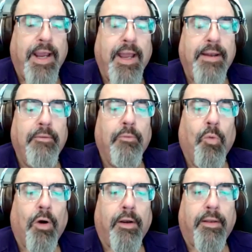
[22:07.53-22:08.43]
can
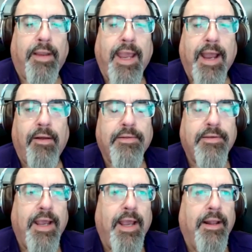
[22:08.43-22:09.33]
work counts
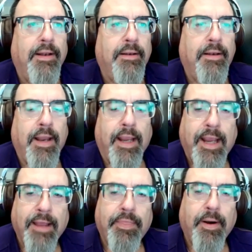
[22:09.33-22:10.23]
and
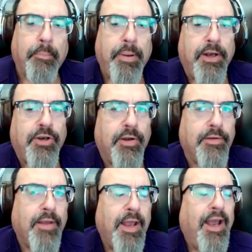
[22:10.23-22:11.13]
get their
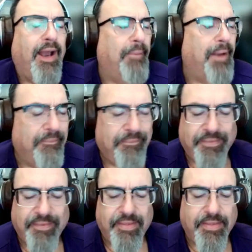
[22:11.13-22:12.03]
pitches, I mean,
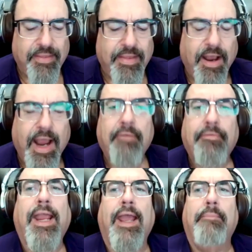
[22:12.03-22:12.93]

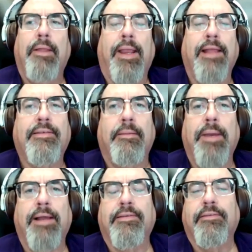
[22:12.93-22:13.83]
every game against the
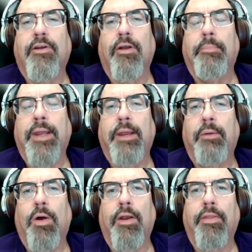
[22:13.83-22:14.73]
Mets is going to be
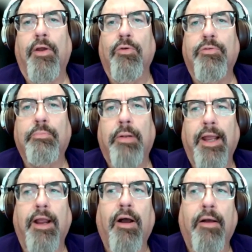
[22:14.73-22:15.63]
one of those
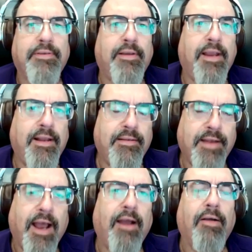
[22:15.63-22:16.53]
playoff
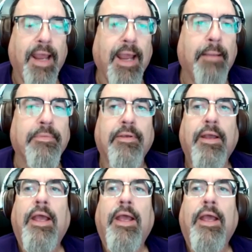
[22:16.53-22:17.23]
style games.